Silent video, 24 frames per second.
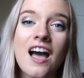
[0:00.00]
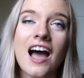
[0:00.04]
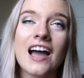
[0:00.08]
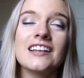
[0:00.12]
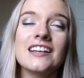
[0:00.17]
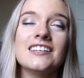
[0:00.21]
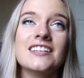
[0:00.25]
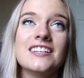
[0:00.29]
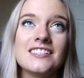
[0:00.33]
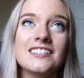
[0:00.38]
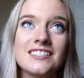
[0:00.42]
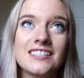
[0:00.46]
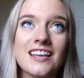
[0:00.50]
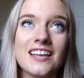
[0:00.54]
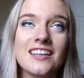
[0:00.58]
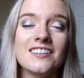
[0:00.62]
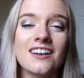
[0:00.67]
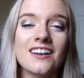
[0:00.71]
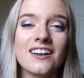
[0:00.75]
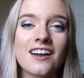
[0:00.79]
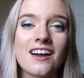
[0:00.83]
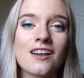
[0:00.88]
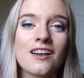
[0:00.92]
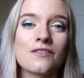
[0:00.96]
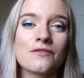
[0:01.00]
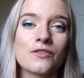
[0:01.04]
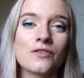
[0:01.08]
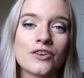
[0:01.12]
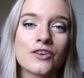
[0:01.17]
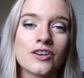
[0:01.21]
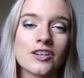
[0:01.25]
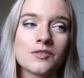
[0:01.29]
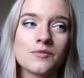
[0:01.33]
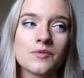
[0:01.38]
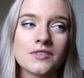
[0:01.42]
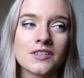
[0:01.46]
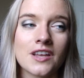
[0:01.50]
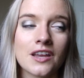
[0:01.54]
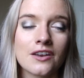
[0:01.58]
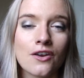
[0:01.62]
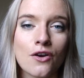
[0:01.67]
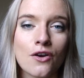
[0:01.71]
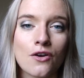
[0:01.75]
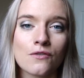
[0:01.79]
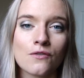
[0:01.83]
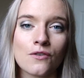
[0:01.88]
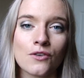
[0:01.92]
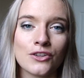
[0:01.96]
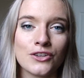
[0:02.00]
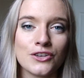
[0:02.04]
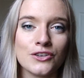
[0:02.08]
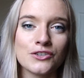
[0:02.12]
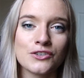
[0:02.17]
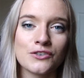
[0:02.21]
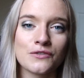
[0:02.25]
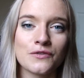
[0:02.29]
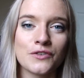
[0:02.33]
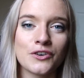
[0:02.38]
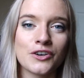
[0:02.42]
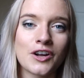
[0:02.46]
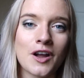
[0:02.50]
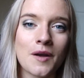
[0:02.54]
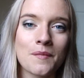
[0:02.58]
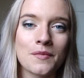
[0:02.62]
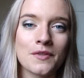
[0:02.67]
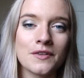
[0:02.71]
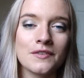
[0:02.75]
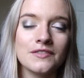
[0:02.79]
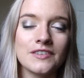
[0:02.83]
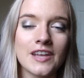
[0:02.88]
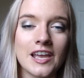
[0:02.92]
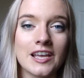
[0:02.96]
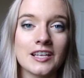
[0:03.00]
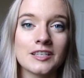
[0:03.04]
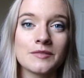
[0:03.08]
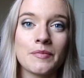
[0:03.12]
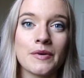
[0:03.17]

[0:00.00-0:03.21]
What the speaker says: I did say that I got it for Christmas. I know I've only used it for a couple of days,